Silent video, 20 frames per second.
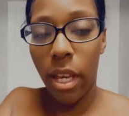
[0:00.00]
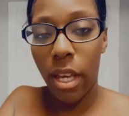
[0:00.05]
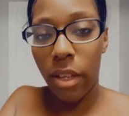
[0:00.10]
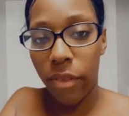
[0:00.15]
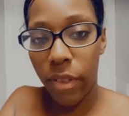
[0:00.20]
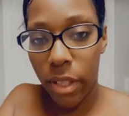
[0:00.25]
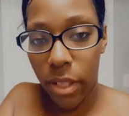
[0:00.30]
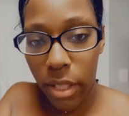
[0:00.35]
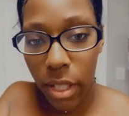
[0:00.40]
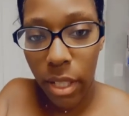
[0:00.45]

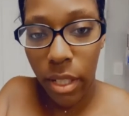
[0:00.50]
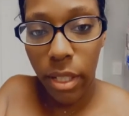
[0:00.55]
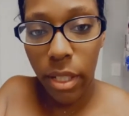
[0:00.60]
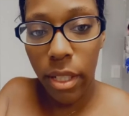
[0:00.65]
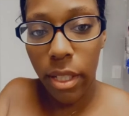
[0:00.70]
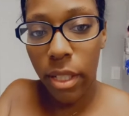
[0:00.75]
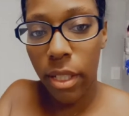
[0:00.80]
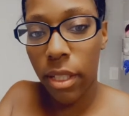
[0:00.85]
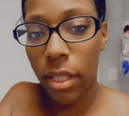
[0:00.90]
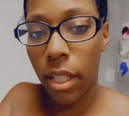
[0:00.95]
it
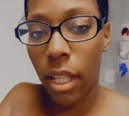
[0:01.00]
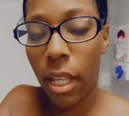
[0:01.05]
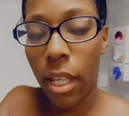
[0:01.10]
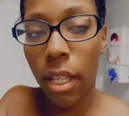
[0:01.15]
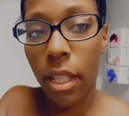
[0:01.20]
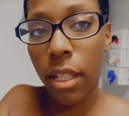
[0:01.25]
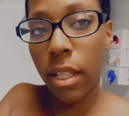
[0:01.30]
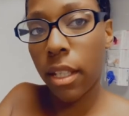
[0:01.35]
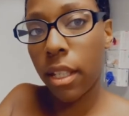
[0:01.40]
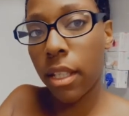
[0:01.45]
done,
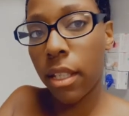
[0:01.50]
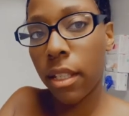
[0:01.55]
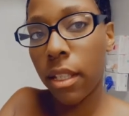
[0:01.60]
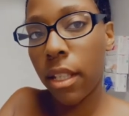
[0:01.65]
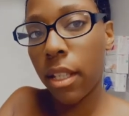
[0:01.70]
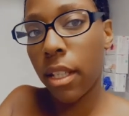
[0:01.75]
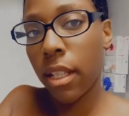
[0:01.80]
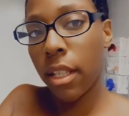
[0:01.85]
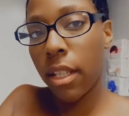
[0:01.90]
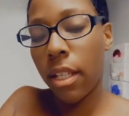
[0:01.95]
and
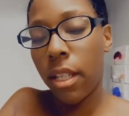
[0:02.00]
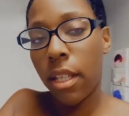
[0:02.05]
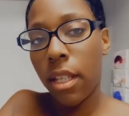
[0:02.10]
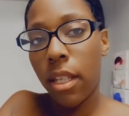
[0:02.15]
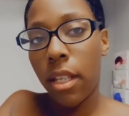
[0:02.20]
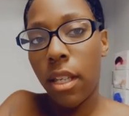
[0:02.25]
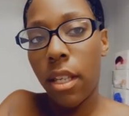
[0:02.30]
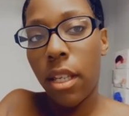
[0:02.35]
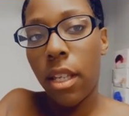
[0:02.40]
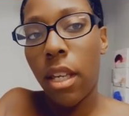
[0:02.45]

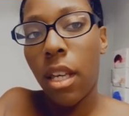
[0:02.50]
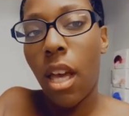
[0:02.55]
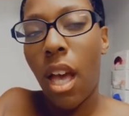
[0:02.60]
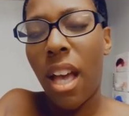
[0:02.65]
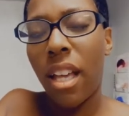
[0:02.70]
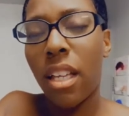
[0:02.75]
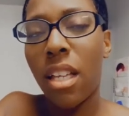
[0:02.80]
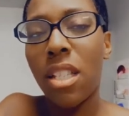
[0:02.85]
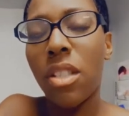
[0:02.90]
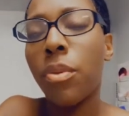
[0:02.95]
I
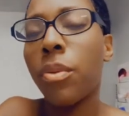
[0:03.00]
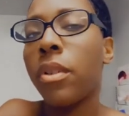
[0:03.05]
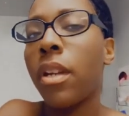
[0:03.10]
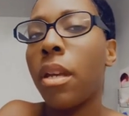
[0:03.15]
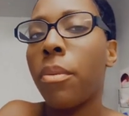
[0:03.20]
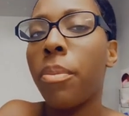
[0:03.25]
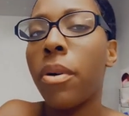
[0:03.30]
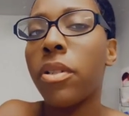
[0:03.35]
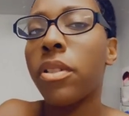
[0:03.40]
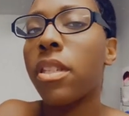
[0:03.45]
guess when they
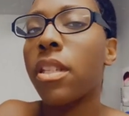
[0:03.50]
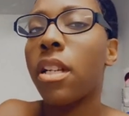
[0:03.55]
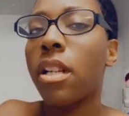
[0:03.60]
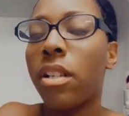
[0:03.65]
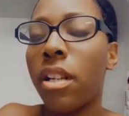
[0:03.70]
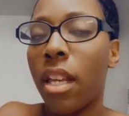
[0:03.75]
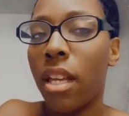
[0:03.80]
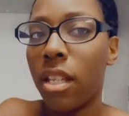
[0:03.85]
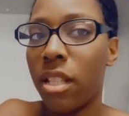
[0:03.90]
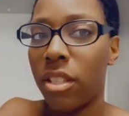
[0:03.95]
post it on
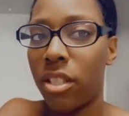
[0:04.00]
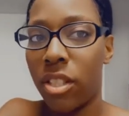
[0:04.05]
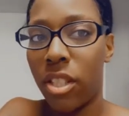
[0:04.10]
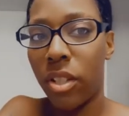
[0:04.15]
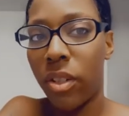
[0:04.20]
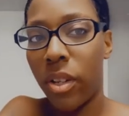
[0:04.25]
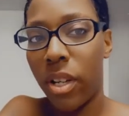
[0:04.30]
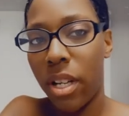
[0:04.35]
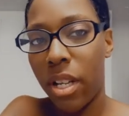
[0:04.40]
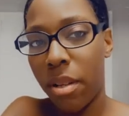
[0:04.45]
their
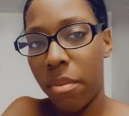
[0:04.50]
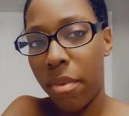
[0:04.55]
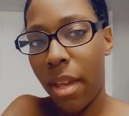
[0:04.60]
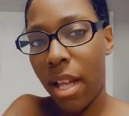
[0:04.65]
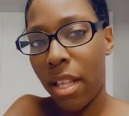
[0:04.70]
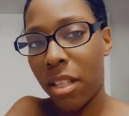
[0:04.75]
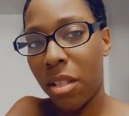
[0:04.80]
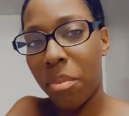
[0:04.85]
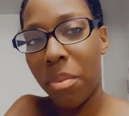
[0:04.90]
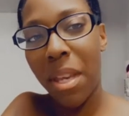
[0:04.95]
Instagram,
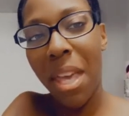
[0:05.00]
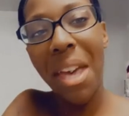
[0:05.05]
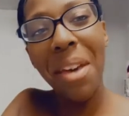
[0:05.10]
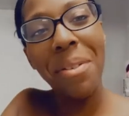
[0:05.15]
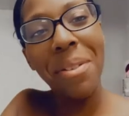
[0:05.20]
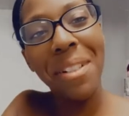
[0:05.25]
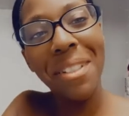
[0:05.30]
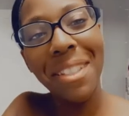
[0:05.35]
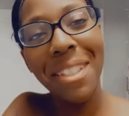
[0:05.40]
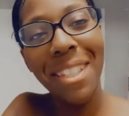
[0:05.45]
y'all will be
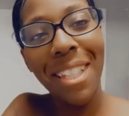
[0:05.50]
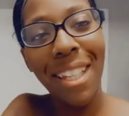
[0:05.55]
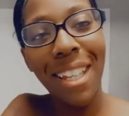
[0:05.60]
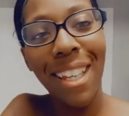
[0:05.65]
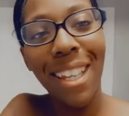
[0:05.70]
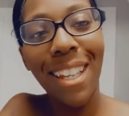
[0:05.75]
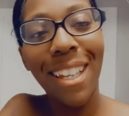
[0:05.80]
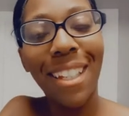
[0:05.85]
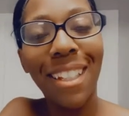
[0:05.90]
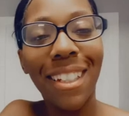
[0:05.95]
able to see
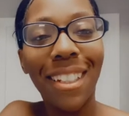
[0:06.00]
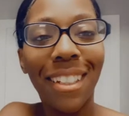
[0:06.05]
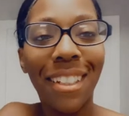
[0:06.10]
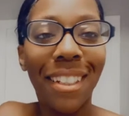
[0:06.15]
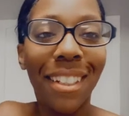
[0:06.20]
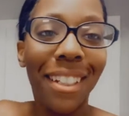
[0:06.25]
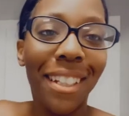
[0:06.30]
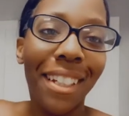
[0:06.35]
it.